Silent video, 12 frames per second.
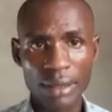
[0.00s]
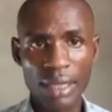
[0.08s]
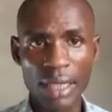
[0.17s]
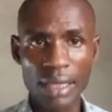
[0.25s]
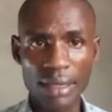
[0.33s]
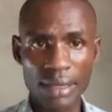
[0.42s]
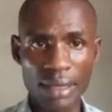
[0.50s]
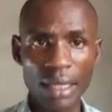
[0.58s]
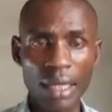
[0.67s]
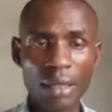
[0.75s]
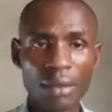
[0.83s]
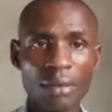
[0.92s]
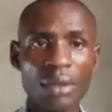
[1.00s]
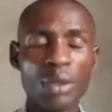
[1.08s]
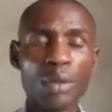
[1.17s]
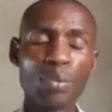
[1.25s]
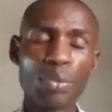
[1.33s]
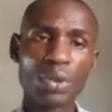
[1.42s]
KCl,
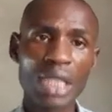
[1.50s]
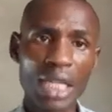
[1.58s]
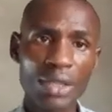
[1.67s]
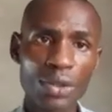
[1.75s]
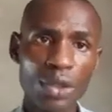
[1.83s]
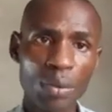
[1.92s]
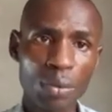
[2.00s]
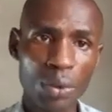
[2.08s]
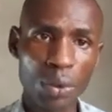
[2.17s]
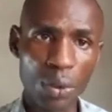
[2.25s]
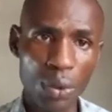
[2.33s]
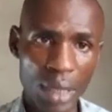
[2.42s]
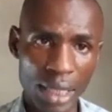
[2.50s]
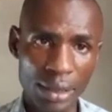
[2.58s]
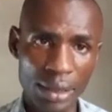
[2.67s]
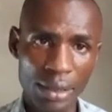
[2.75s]
potassium chloride,